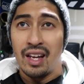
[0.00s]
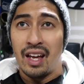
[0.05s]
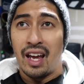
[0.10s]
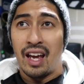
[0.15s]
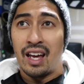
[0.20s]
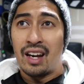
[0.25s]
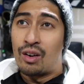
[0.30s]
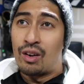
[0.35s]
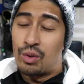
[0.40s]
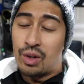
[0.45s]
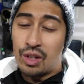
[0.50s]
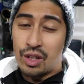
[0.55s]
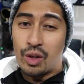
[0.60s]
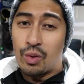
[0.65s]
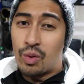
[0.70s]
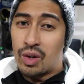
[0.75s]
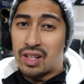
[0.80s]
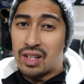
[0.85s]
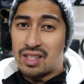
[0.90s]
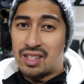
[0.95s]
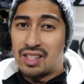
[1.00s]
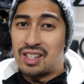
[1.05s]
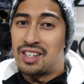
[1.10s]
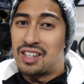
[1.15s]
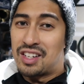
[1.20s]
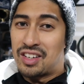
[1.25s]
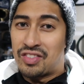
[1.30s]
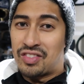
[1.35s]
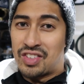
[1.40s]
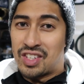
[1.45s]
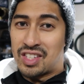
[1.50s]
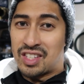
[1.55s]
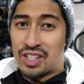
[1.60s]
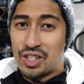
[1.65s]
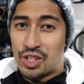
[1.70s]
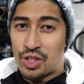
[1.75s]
and I really wanna see if this can